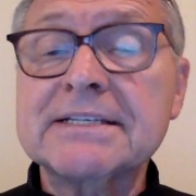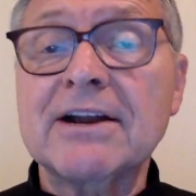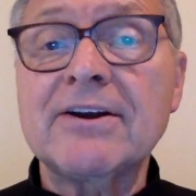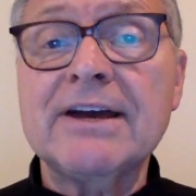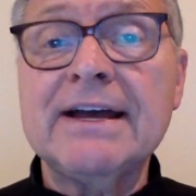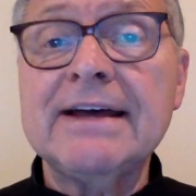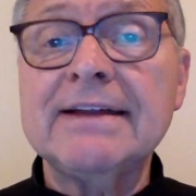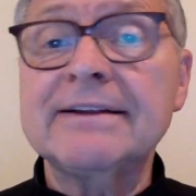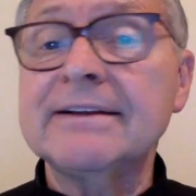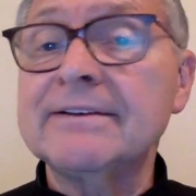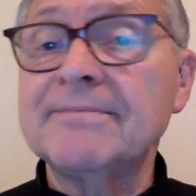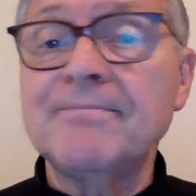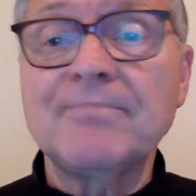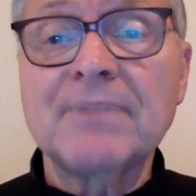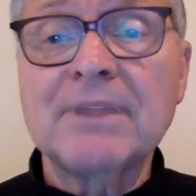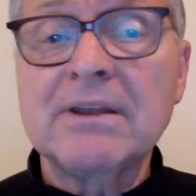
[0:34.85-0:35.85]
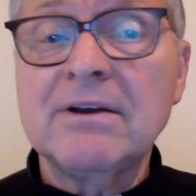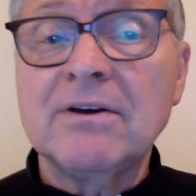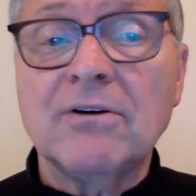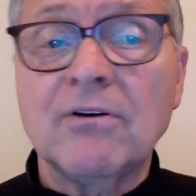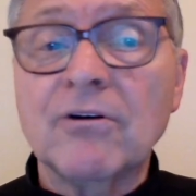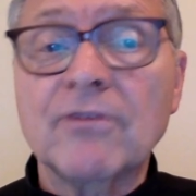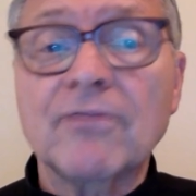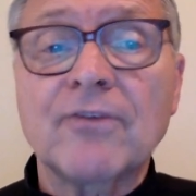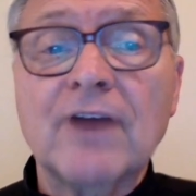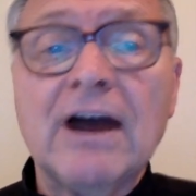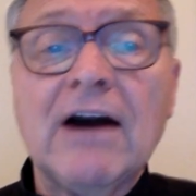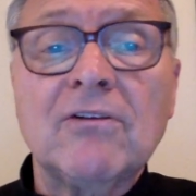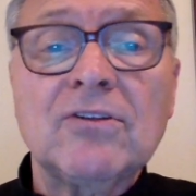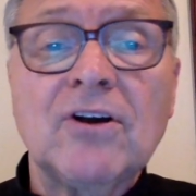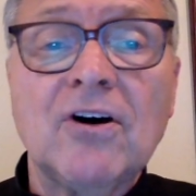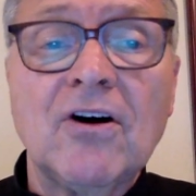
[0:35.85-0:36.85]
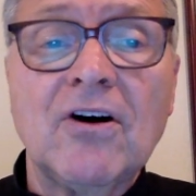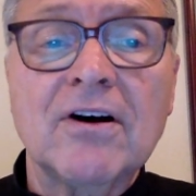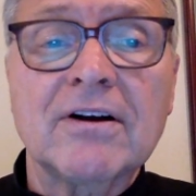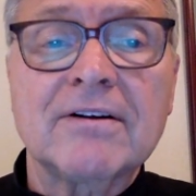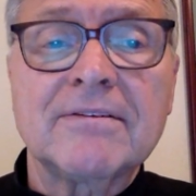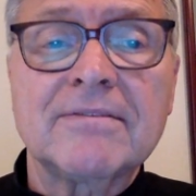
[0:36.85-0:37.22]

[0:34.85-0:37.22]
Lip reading: are headed or for how long.